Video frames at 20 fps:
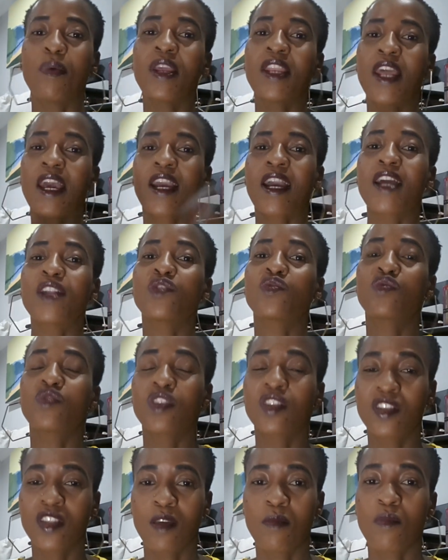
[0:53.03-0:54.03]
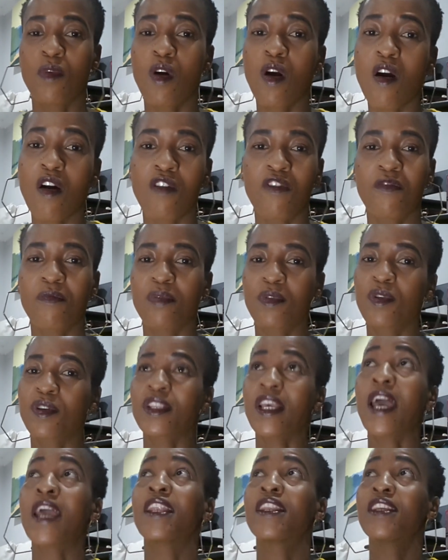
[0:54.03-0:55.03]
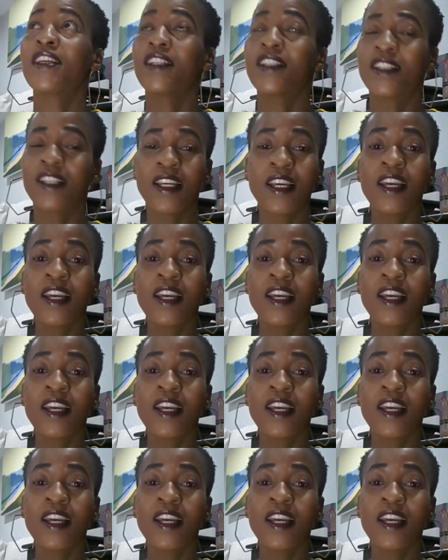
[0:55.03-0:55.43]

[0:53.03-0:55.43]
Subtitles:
and I can't switch them off because I need